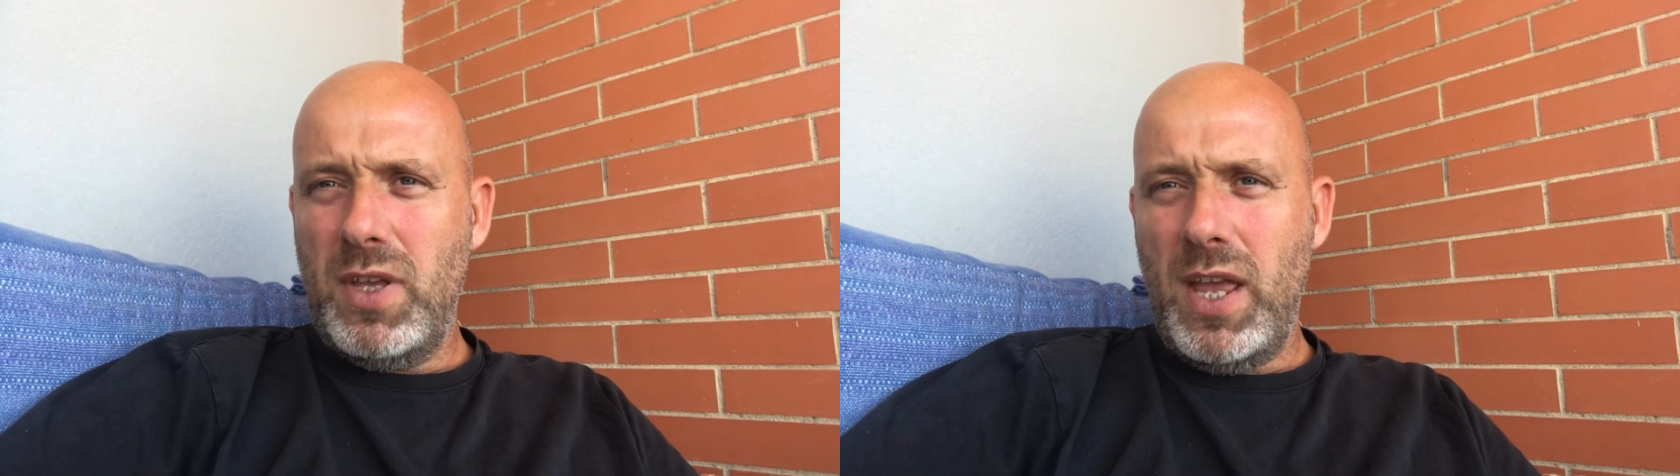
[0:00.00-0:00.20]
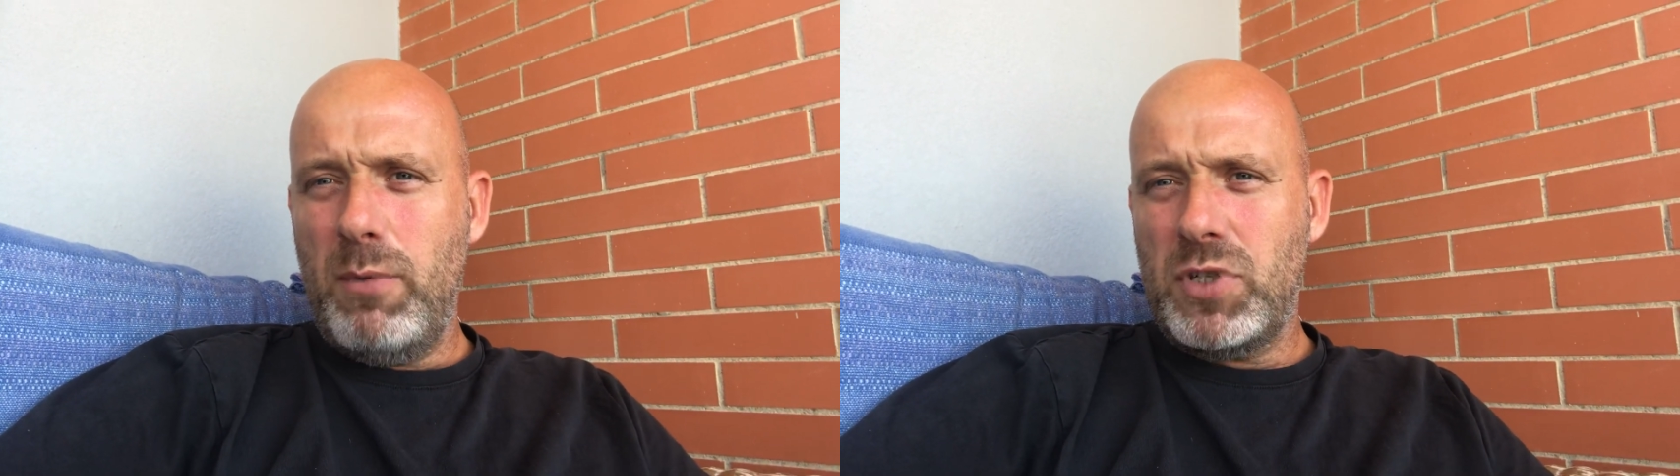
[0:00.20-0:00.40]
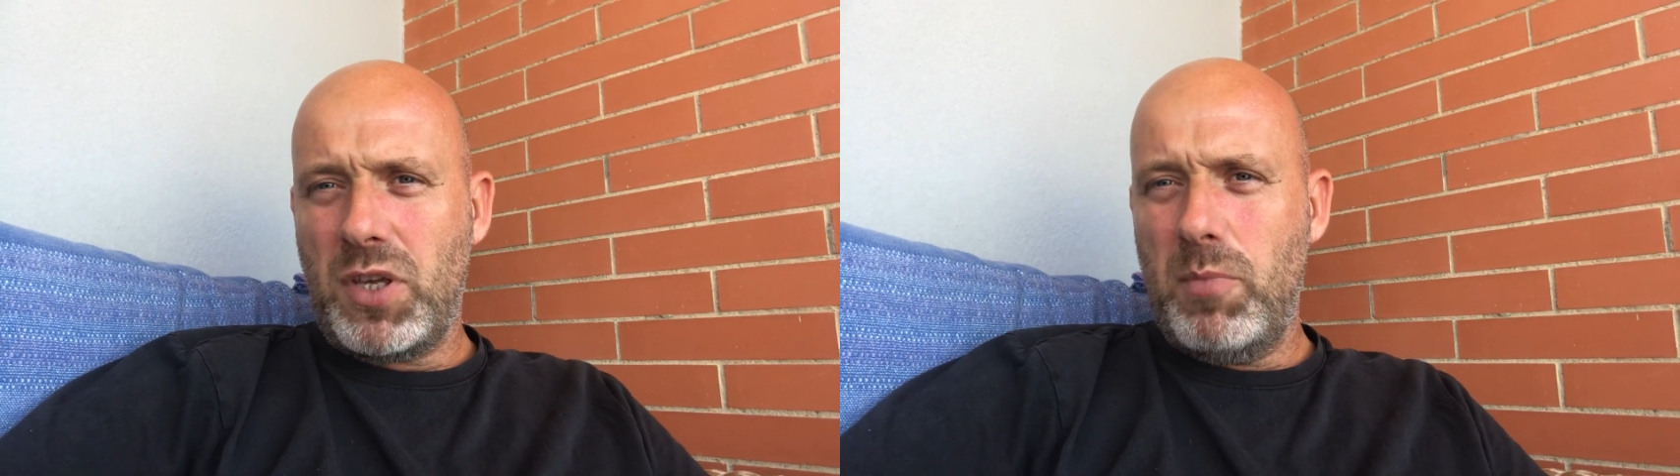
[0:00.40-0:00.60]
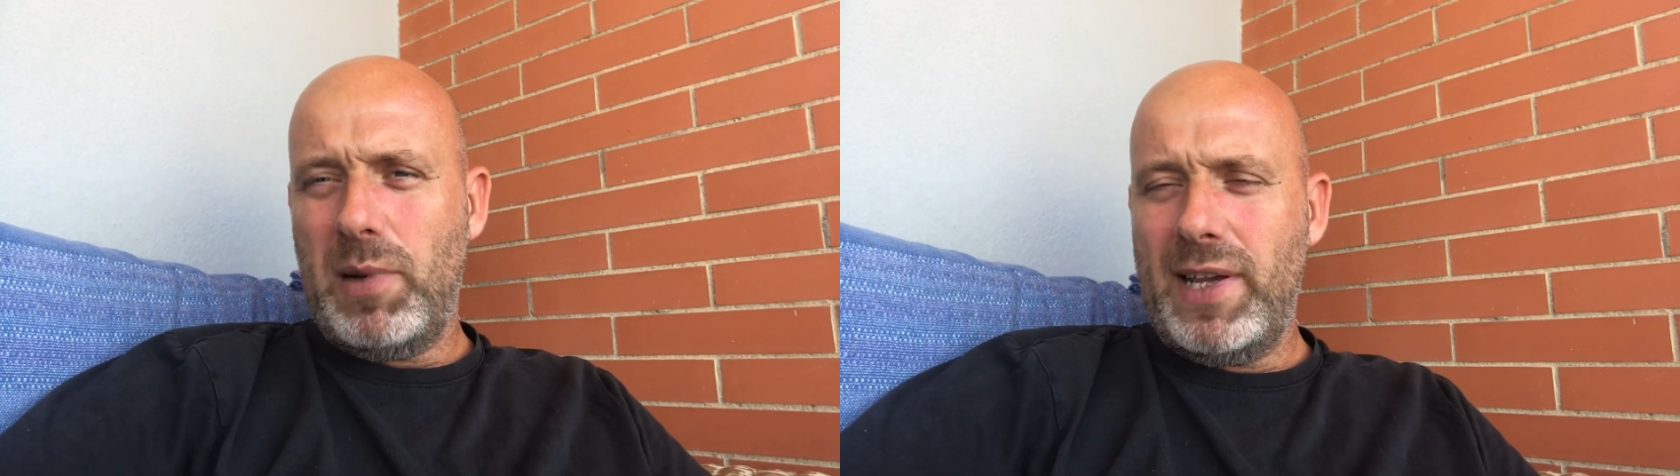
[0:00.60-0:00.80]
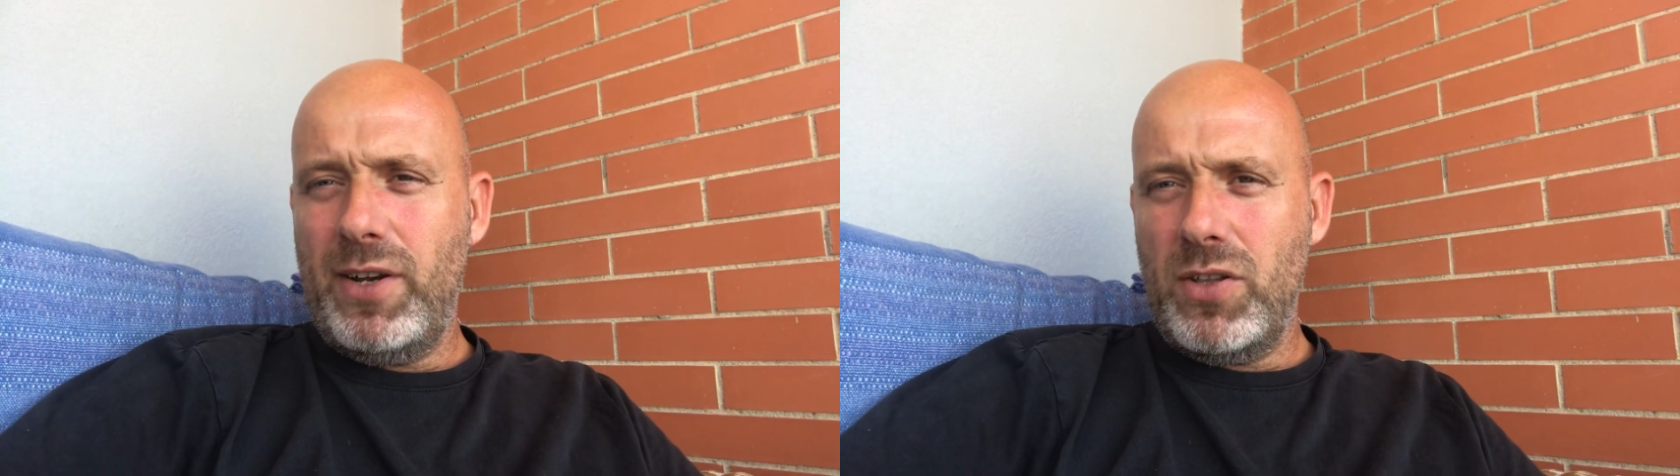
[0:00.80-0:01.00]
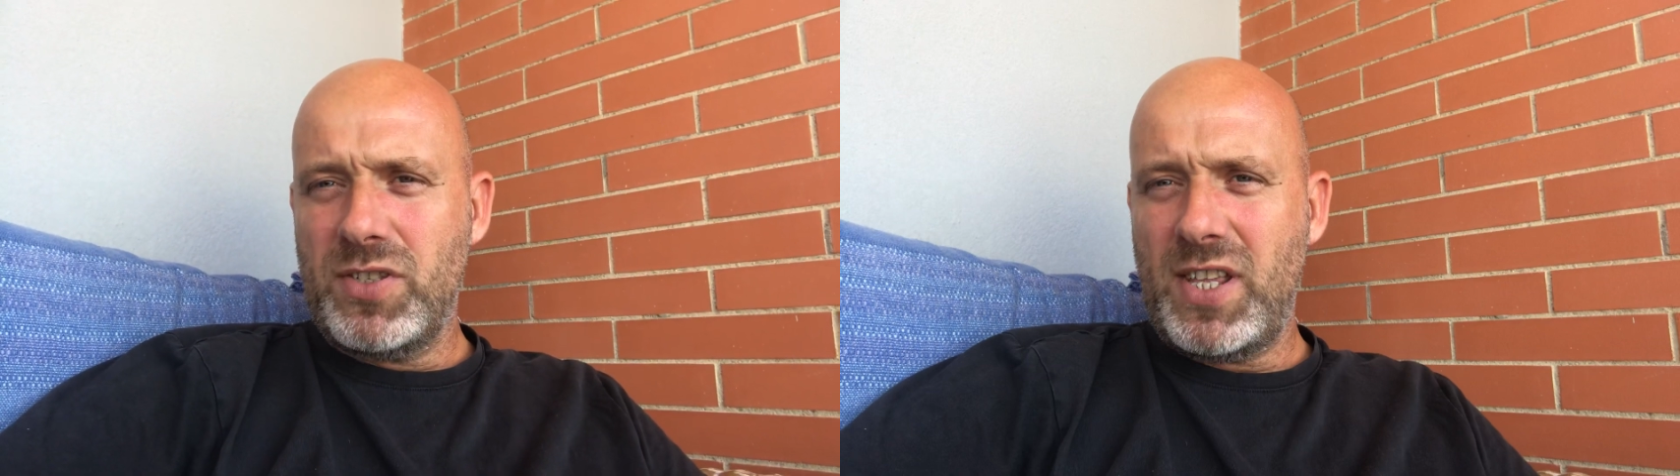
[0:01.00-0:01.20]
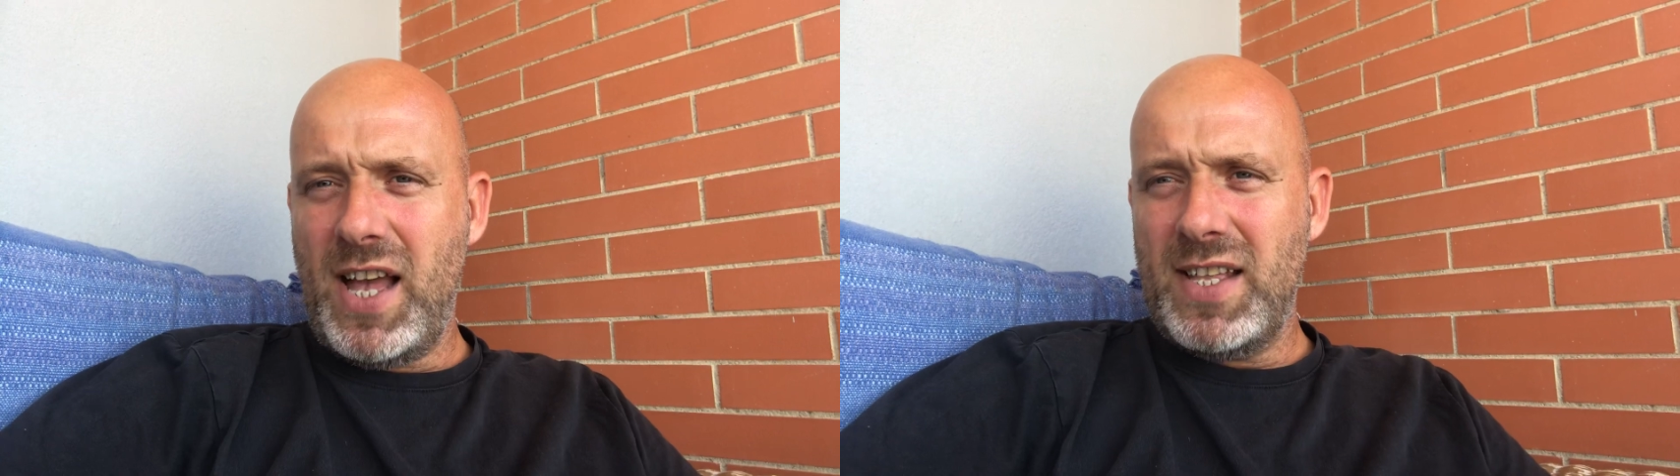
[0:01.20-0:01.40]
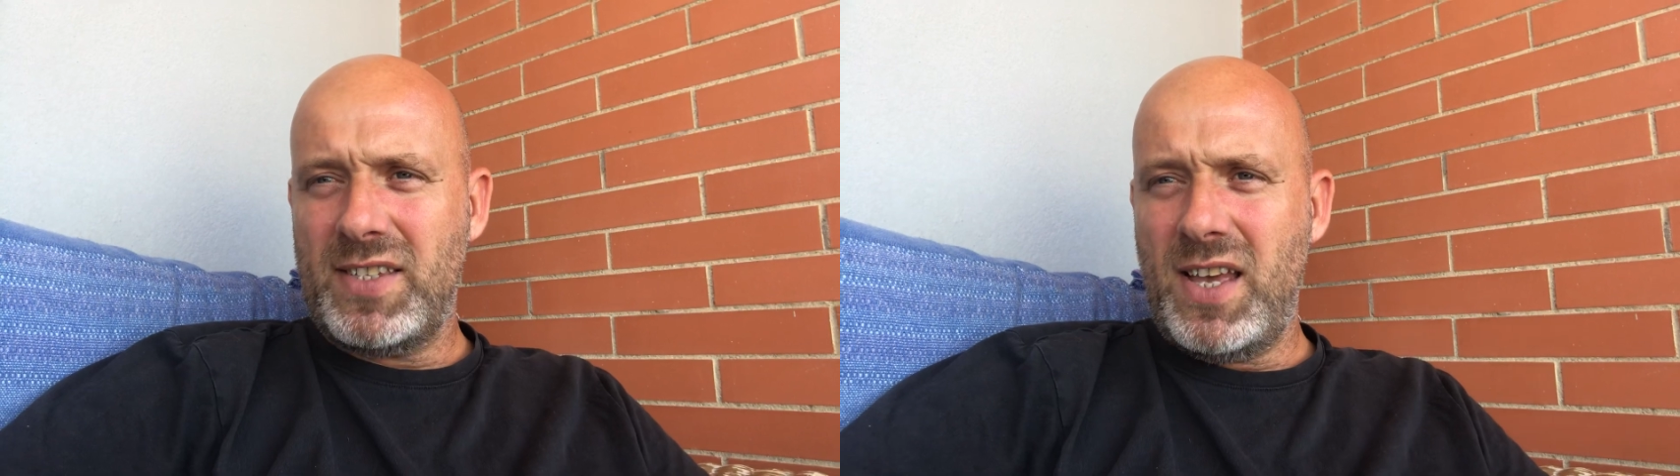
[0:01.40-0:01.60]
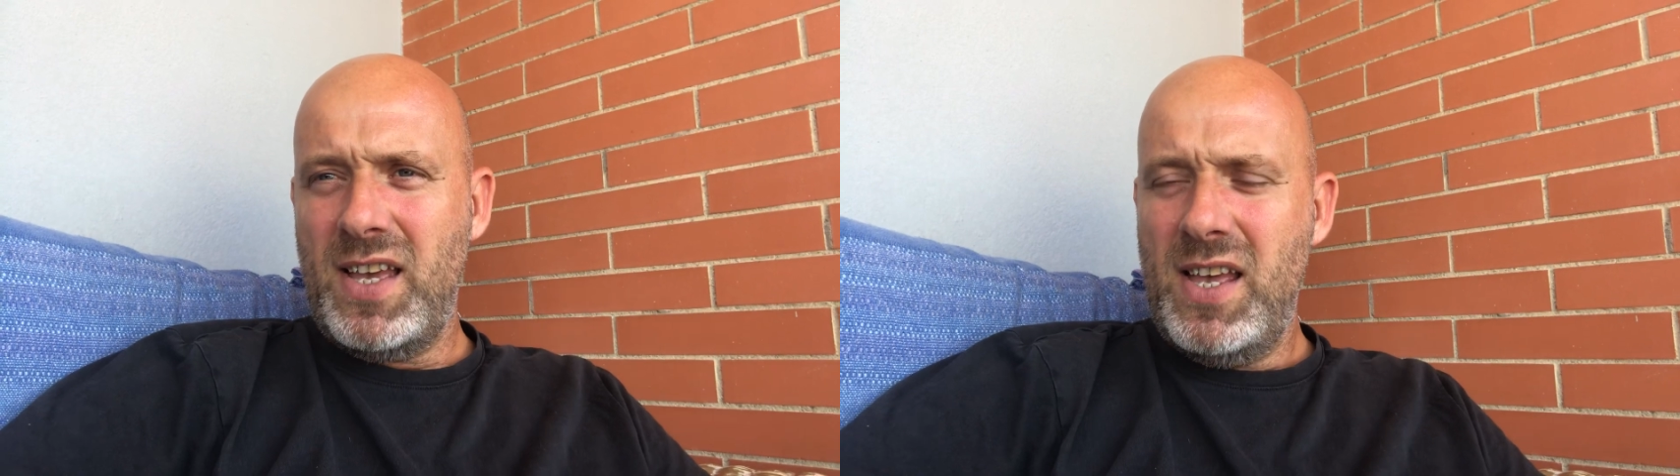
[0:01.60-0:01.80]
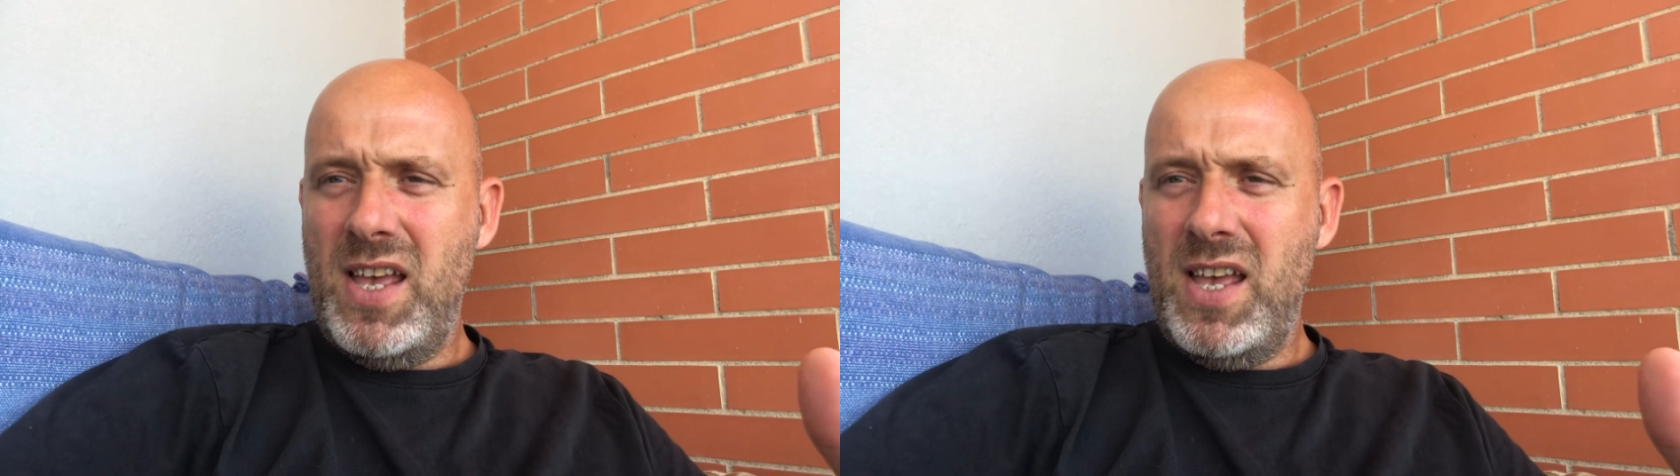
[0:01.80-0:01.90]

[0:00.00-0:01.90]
it was a complete non-starter.